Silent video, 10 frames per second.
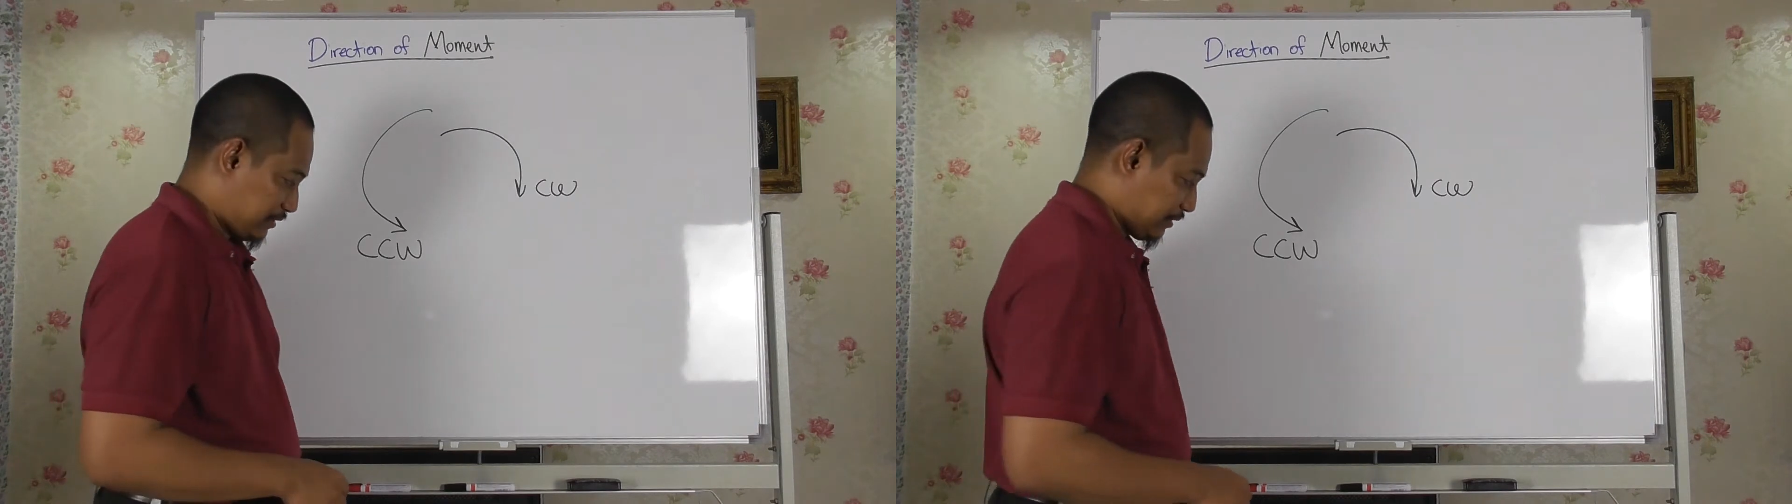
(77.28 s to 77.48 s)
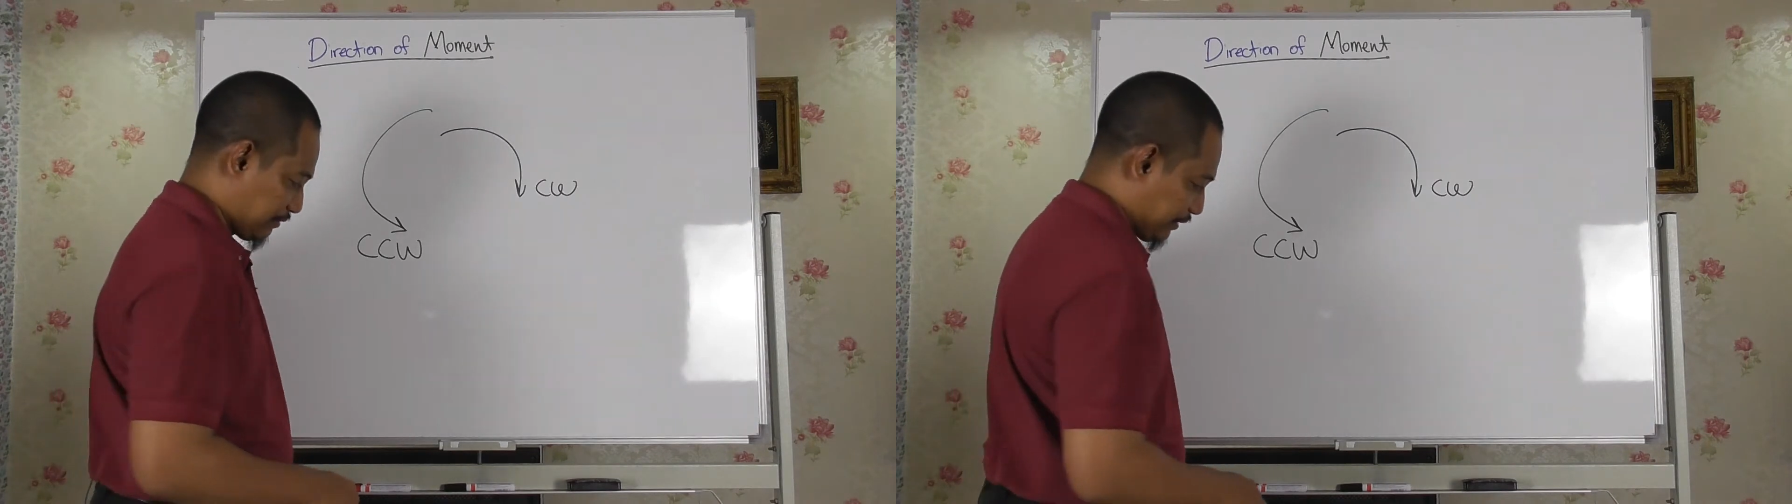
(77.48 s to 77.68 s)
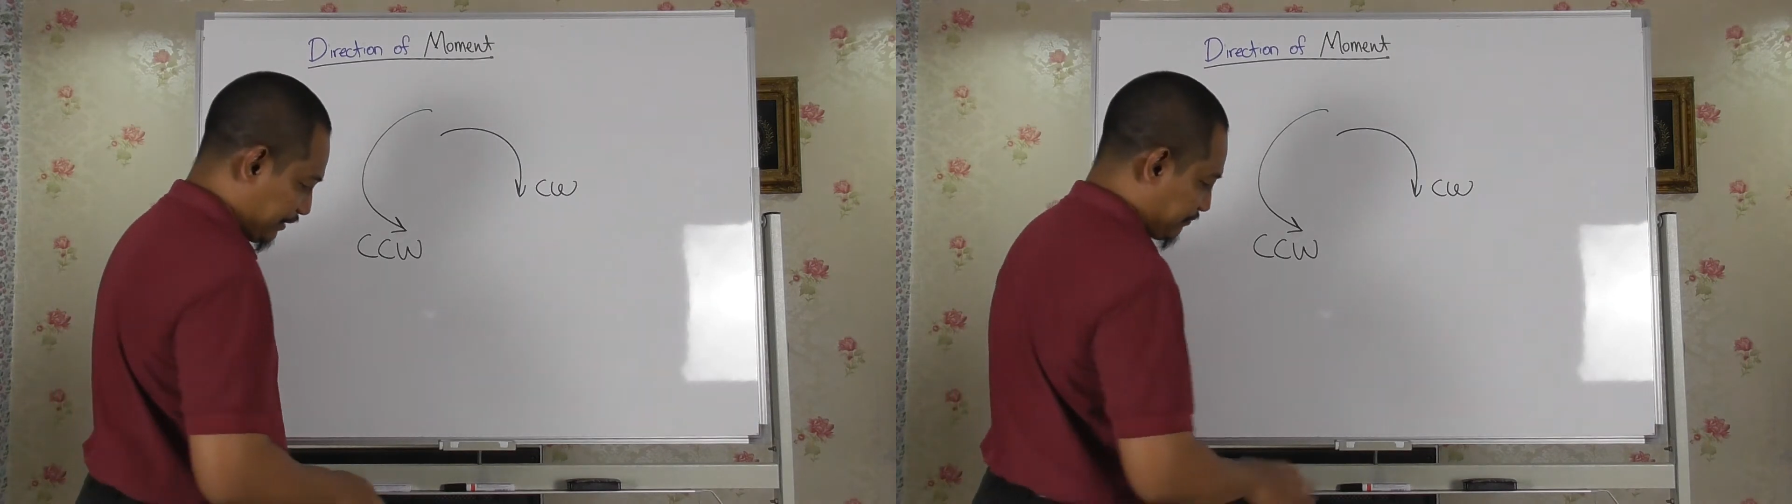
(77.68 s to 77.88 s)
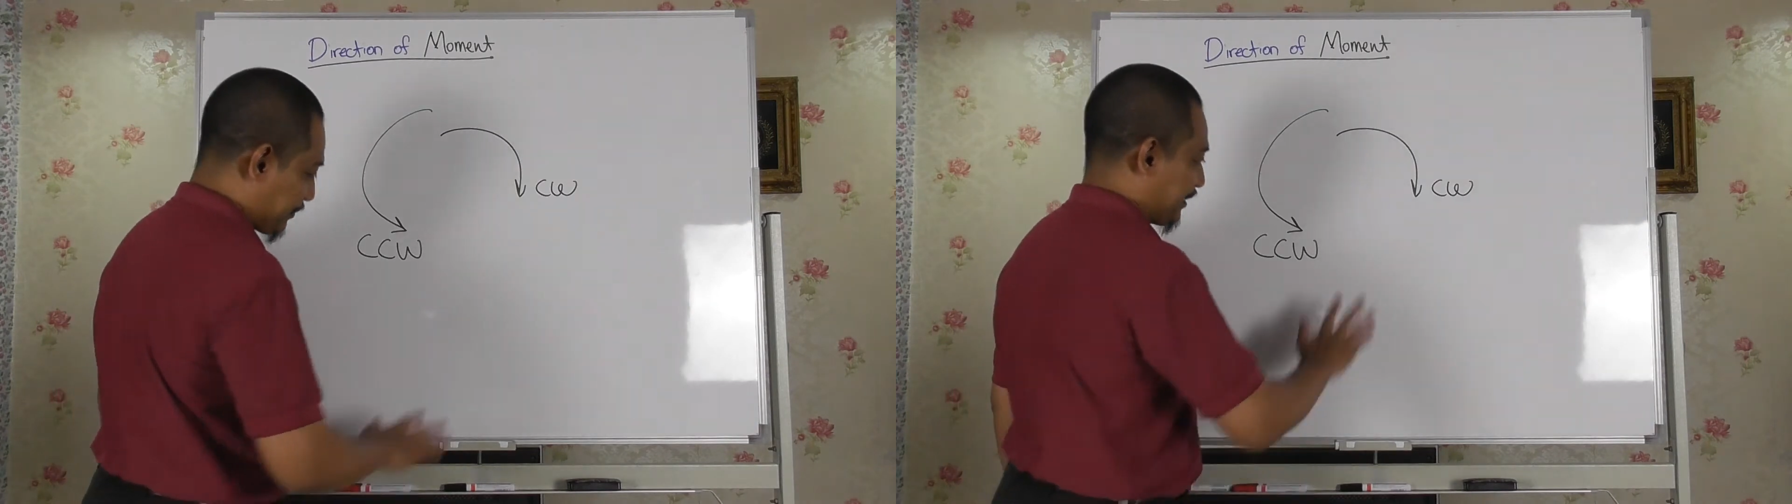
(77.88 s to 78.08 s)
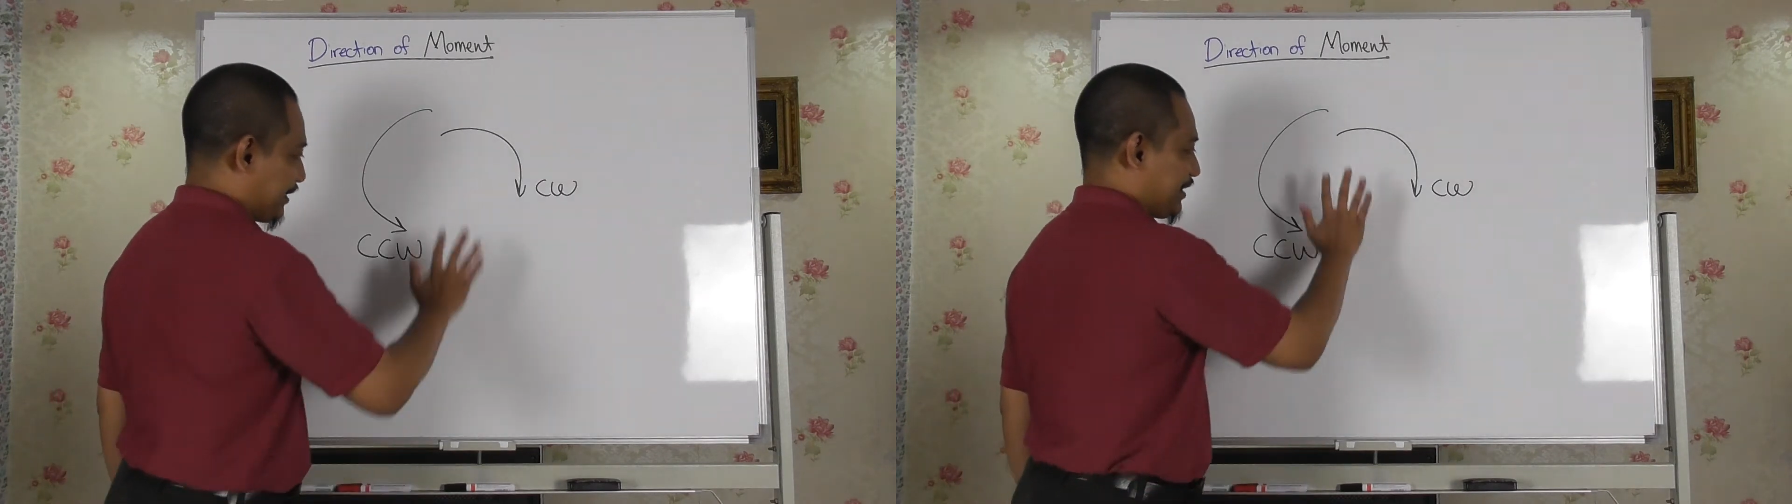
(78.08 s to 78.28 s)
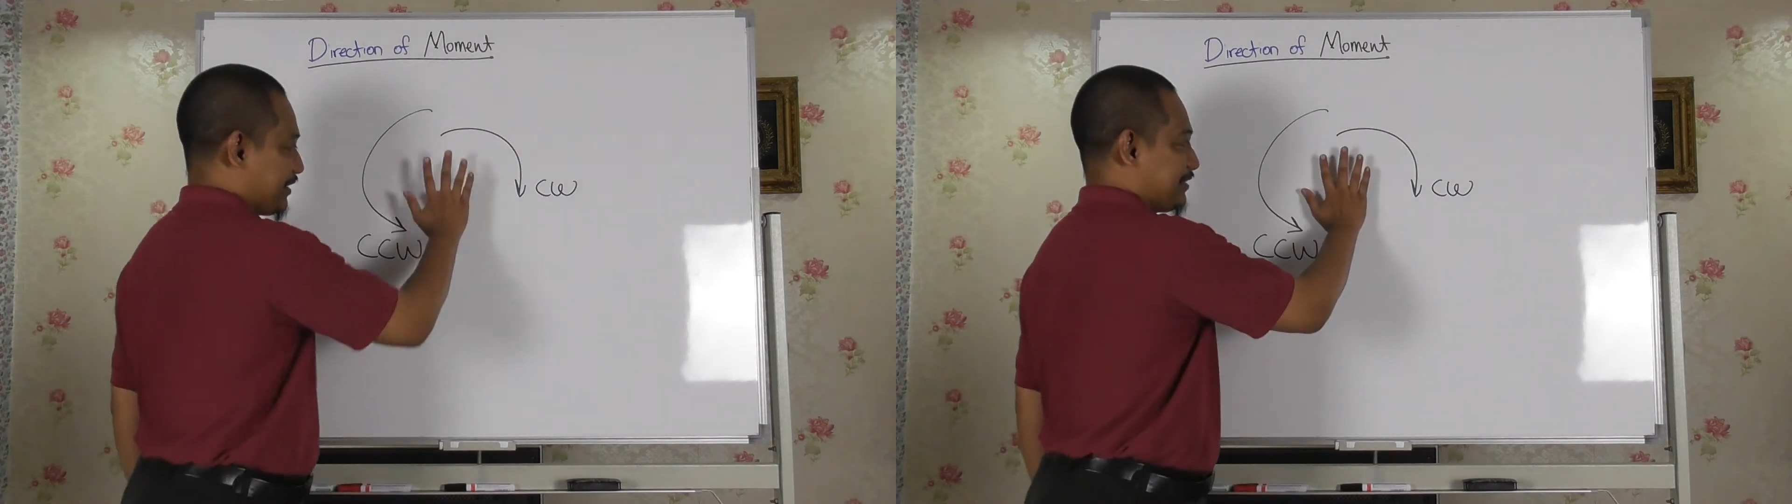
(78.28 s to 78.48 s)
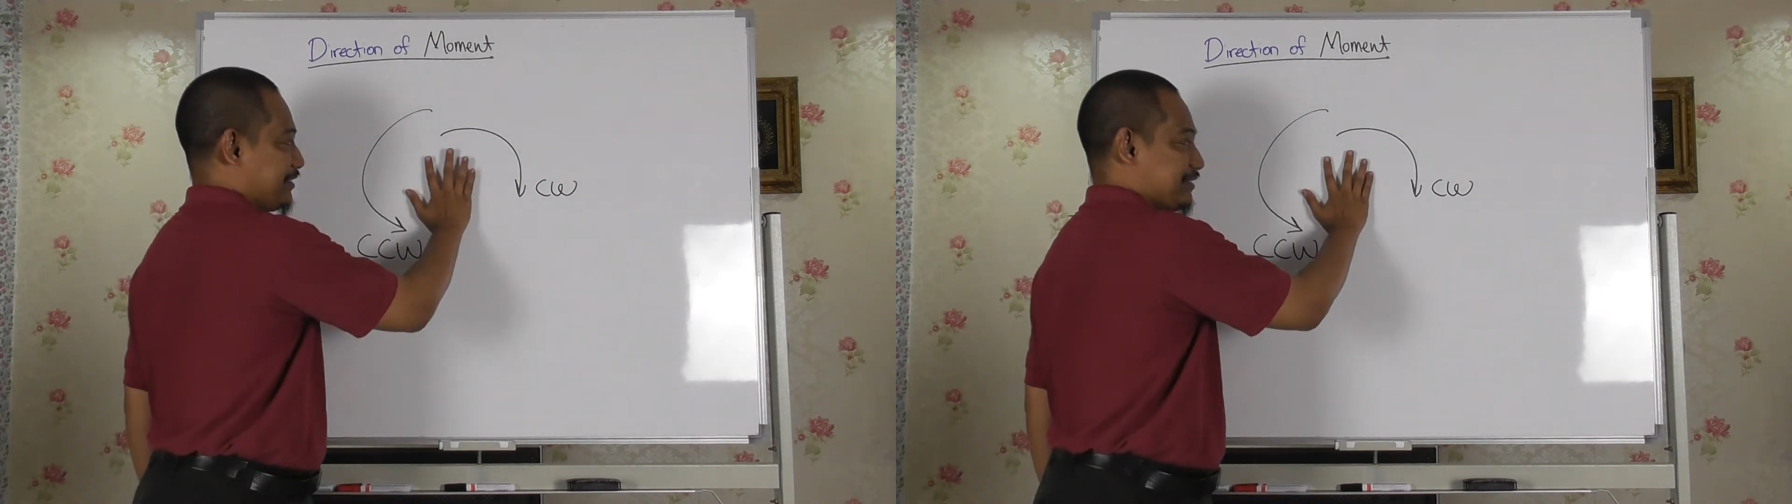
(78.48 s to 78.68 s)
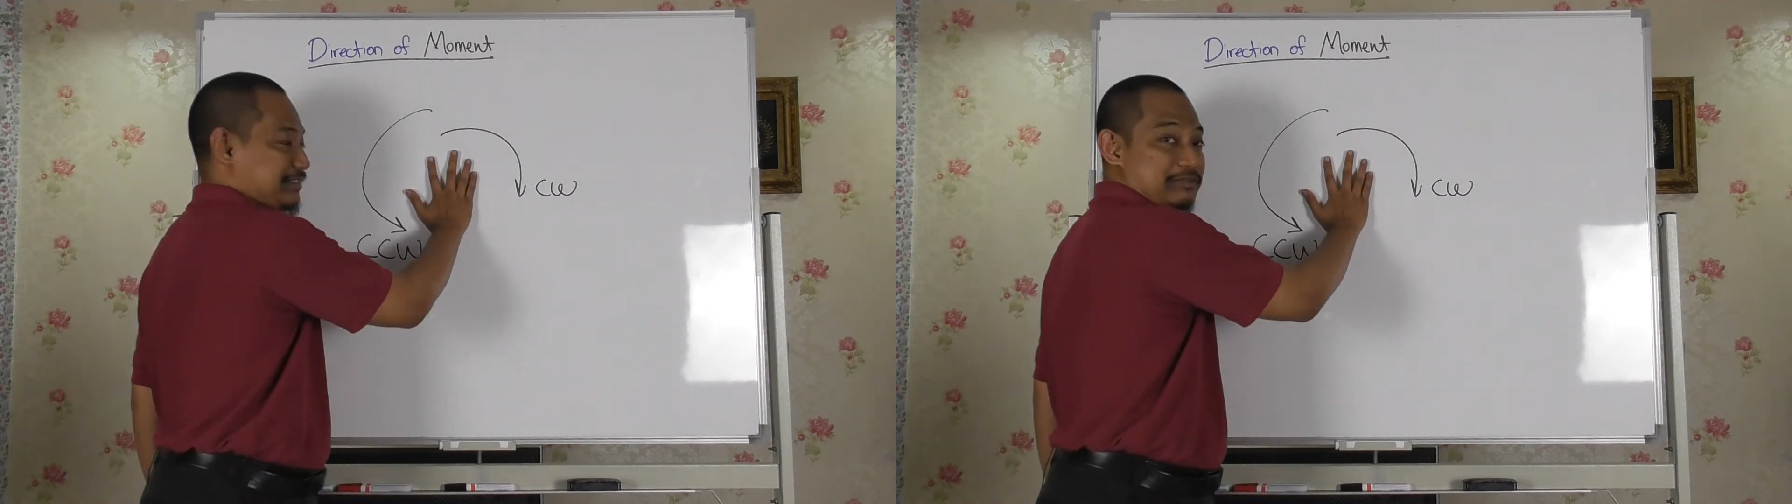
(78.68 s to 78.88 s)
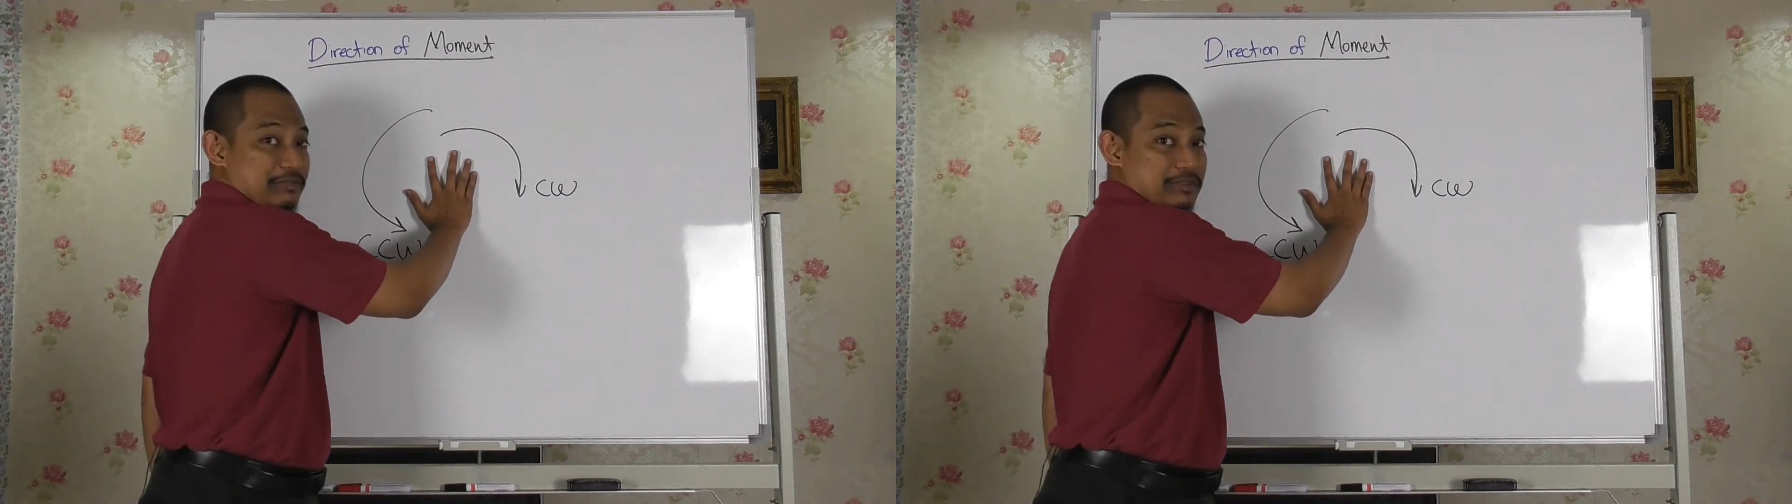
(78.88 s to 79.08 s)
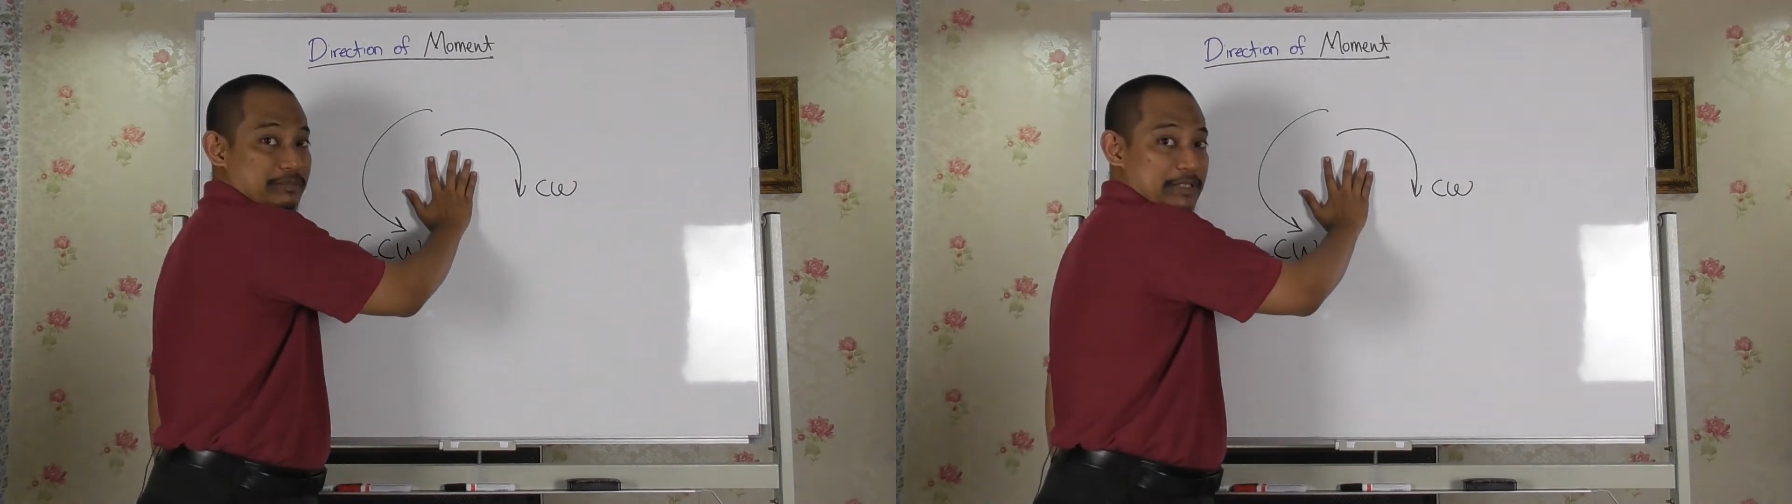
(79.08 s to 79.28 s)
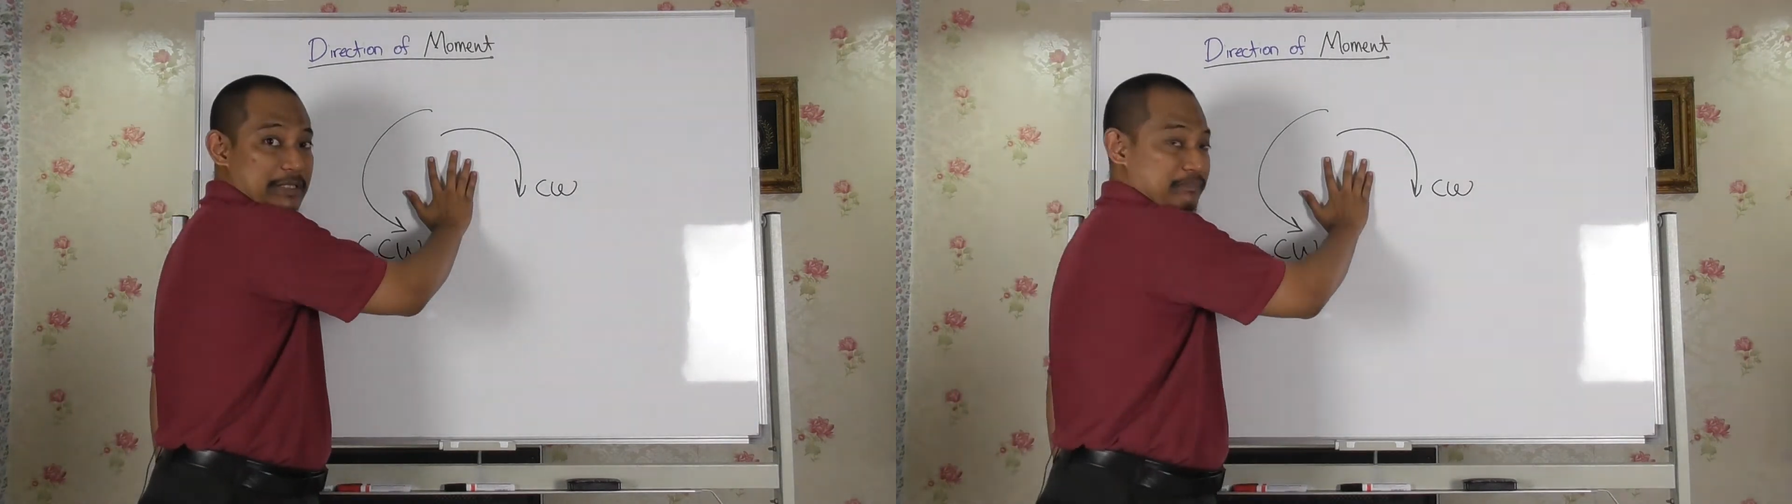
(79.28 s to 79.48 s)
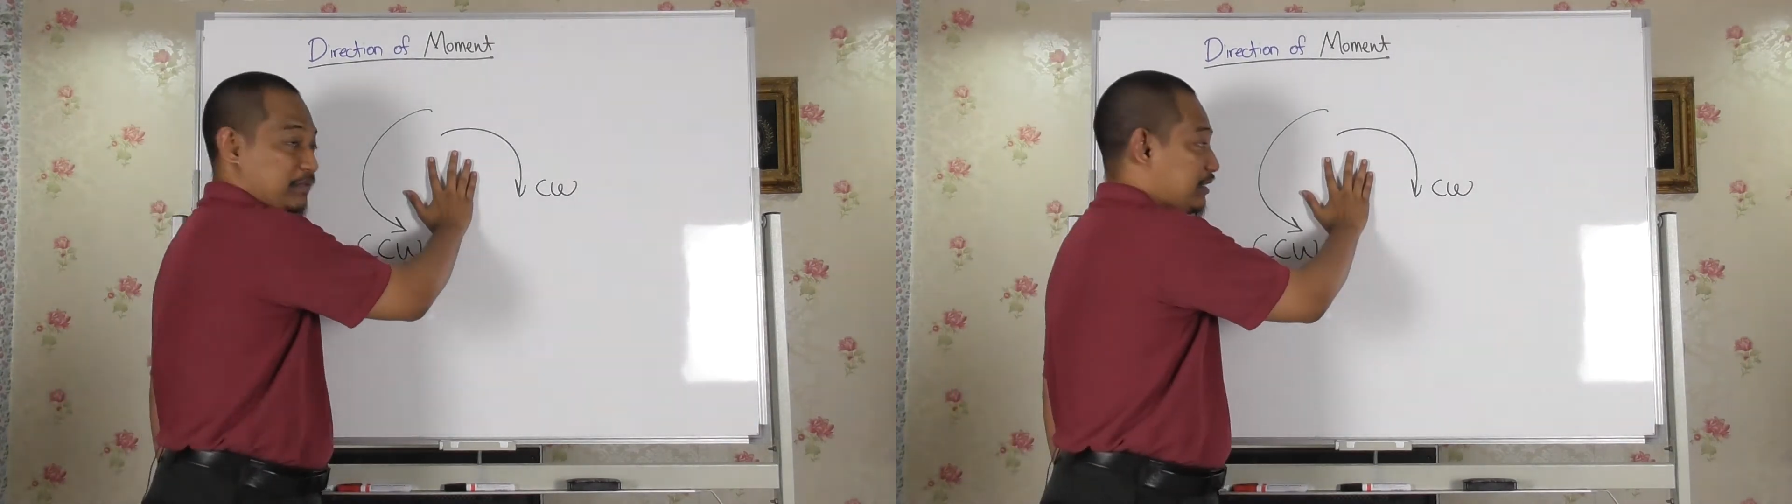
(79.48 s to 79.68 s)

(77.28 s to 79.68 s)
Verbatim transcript: if I have my hand here, for example, right,